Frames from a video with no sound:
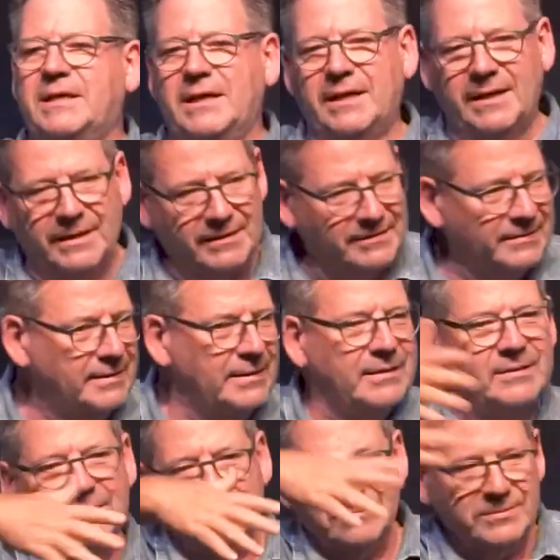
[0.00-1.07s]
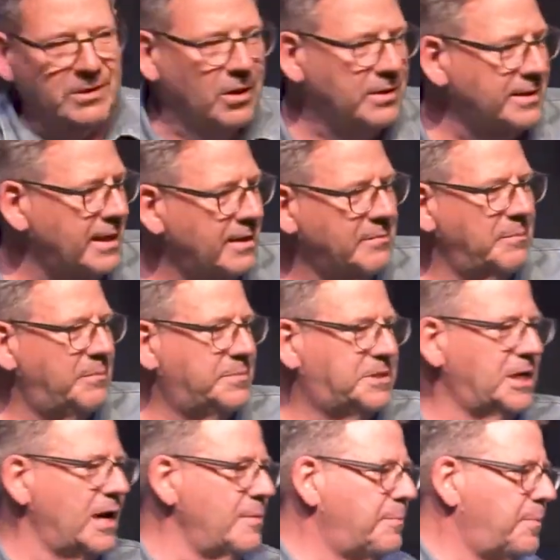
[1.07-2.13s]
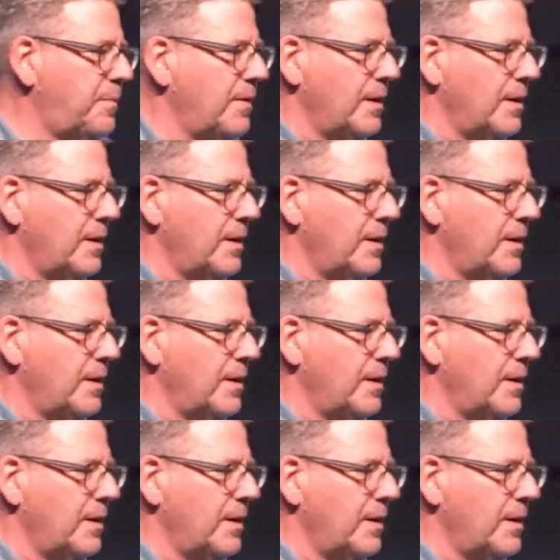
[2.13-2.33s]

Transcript: getting knocked out of shape.